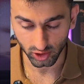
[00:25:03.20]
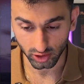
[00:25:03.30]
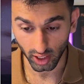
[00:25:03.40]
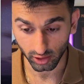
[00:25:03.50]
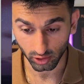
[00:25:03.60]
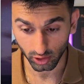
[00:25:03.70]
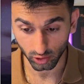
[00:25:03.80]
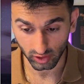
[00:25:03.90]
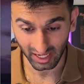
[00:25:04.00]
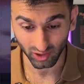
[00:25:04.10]
image does not
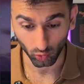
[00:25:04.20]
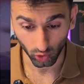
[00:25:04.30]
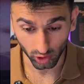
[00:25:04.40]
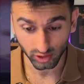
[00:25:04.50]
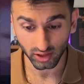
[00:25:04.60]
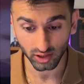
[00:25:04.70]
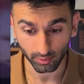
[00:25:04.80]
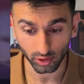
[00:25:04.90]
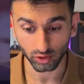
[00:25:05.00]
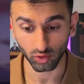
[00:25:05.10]
include any words,
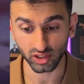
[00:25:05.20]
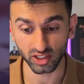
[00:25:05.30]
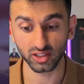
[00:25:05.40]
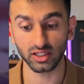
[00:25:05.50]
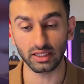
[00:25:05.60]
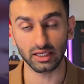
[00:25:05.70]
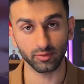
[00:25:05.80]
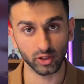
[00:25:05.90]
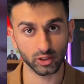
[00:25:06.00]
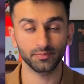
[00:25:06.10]
numbers, or digits in the
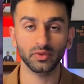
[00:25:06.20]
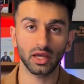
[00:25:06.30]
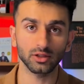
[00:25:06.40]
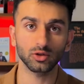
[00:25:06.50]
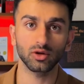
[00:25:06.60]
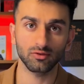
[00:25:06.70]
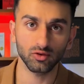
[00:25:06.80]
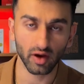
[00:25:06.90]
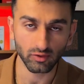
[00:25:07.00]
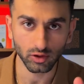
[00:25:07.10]
image. And so if
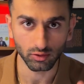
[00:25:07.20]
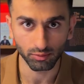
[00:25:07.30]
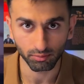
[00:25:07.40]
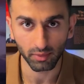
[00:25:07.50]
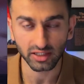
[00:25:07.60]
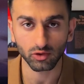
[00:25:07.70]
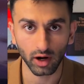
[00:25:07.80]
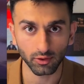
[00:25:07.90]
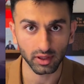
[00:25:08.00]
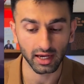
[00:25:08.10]
you've ever messed
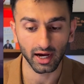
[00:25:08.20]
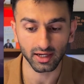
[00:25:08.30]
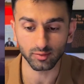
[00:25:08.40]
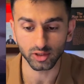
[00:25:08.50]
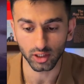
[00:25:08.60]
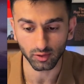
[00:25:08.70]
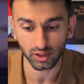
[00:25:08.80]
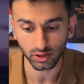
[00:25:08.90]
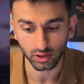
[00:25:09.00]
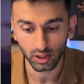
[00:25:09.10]
around with AI image
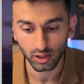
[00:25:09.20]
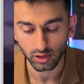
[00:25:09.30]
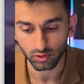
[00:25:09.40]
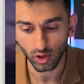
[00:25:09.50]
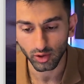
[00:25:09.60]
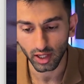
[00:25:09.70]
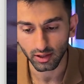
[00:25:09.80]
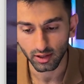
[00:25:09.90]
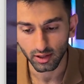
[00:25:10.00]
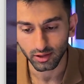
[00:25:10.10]
generation, you know
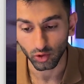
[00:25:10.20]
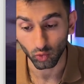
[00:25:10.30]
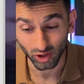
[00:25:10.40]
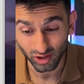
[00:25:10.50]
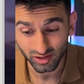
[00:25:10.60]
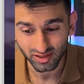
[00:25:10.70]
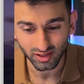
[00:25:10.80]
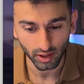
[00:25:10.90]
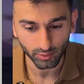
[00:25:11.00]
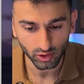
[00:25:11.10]
that the words,
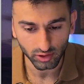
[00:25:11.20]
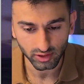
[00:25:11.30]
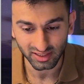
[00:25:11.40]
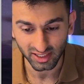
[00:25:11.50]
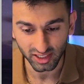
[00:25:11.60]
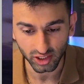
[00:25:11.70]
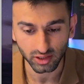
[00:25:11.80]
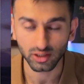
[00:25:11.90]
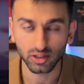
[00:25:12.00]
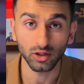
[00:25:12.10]
numbers,
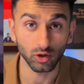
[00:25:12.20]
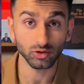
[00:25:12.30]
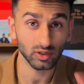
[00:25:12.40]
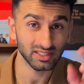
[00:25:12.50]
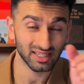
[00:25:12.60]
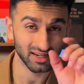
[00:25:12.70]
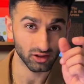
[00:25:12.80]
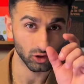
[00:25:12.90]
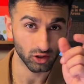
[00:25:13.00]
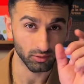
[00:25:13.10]
digits, those ones
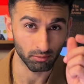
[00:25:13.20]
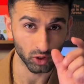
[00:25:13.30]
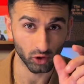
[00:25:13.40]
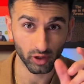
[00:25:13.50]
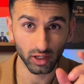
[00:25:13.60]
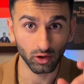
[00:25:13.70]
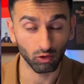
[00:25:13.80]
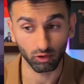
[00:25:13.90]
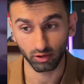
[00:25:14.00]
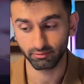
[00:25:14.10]
tend to look blurry
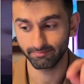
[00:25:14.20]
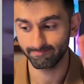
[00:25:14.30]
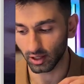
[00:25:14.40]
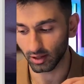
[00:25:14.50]
or